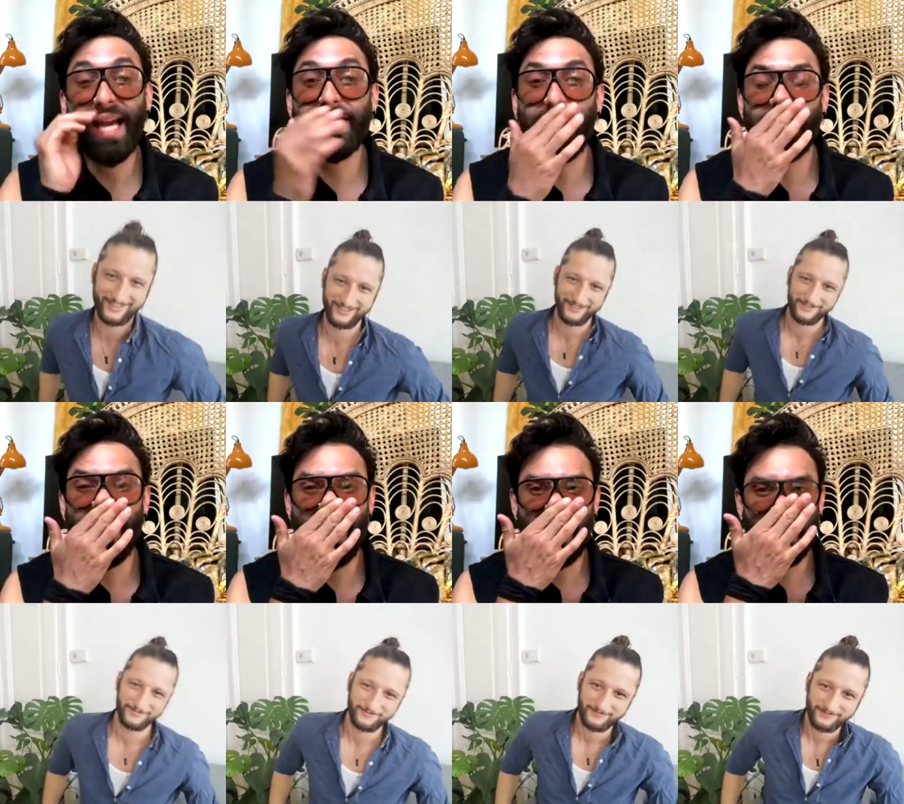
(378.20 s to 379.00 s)
Speaker 1: Yeah, yeah,
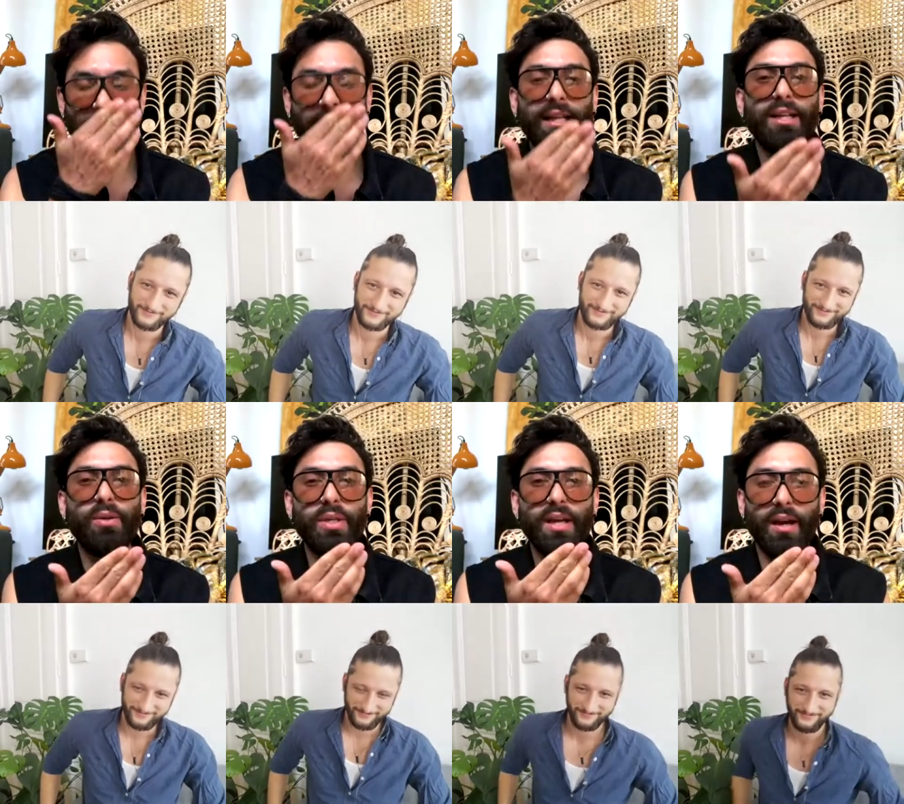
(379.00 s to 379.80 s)
yeah. The
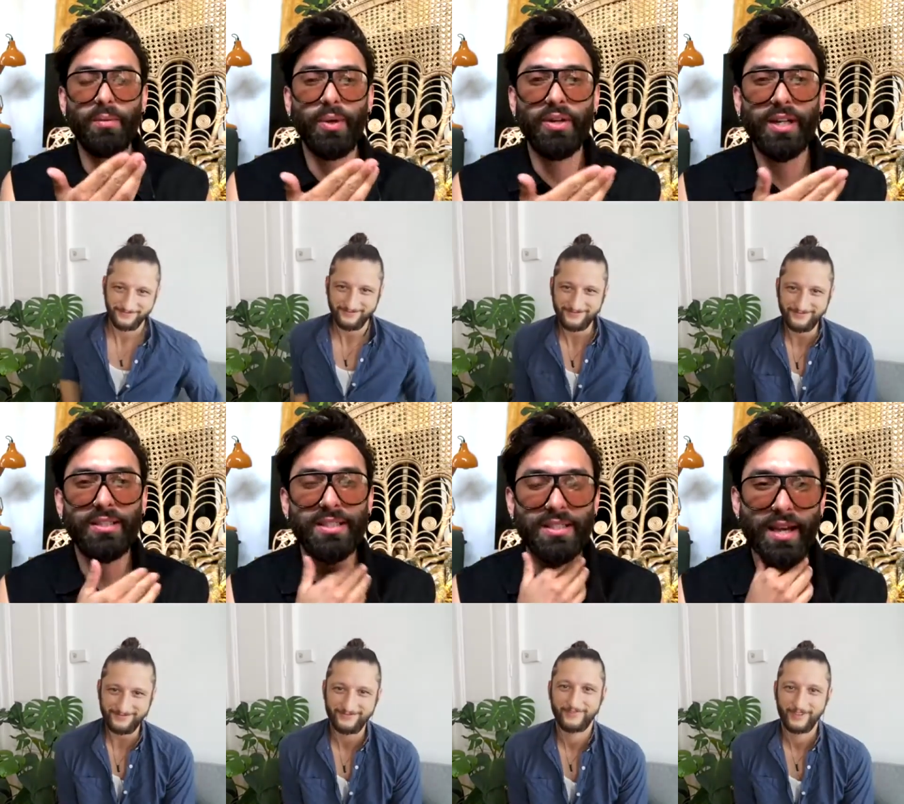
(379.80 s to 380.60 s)
Hallelujah, where I
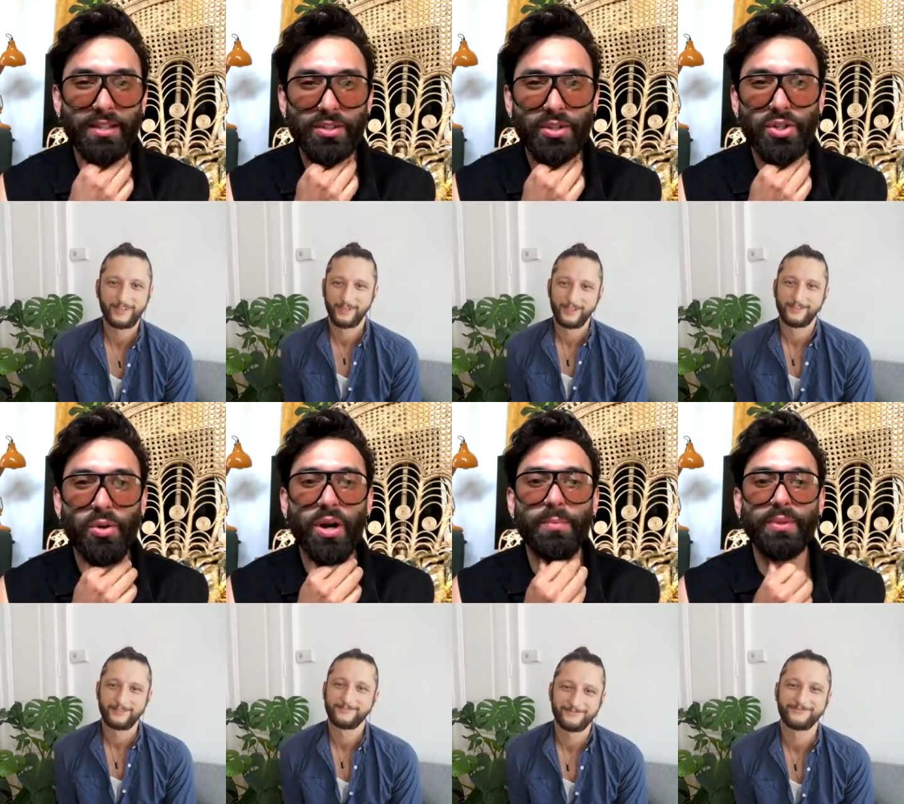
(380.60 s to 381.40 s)
decided to show
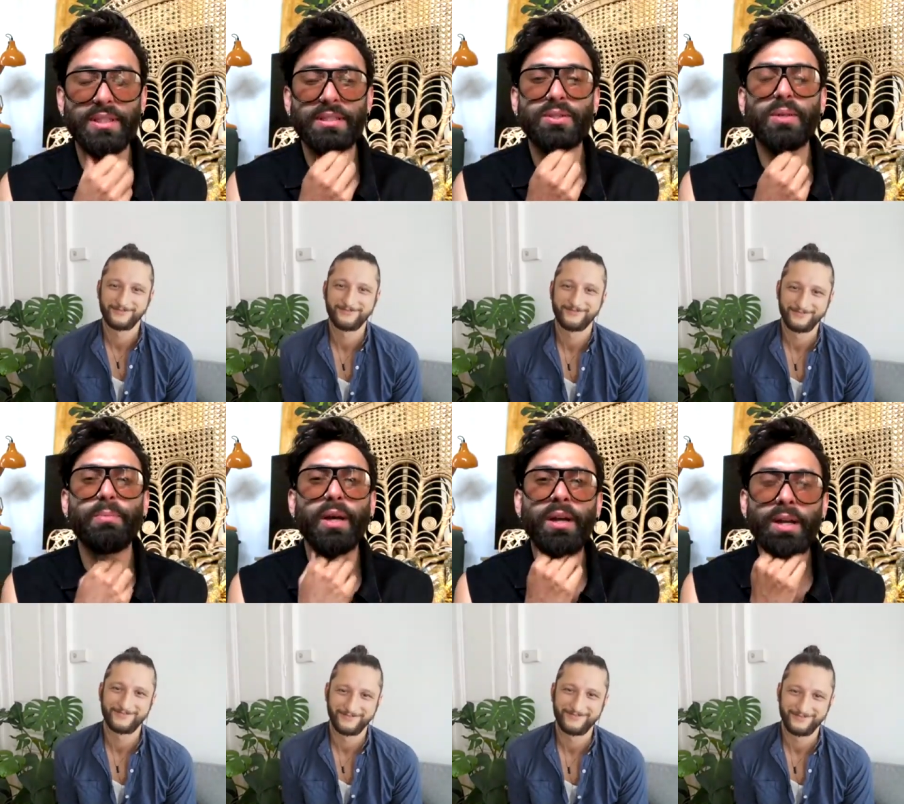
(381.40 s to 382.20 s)
up as a
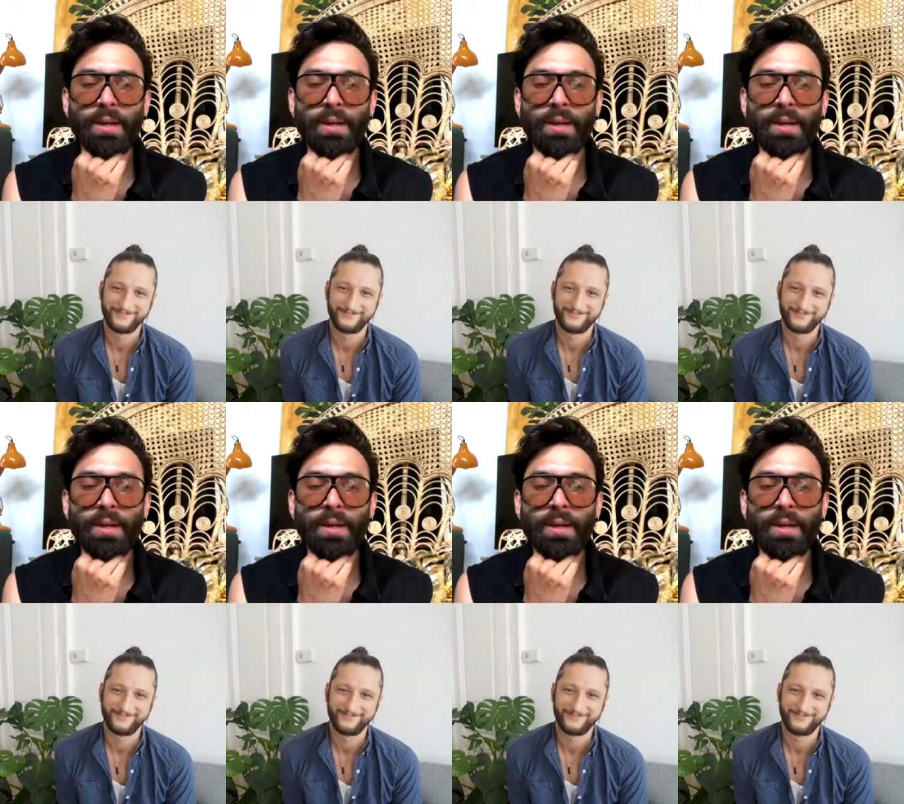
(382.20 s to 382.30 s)
stripper.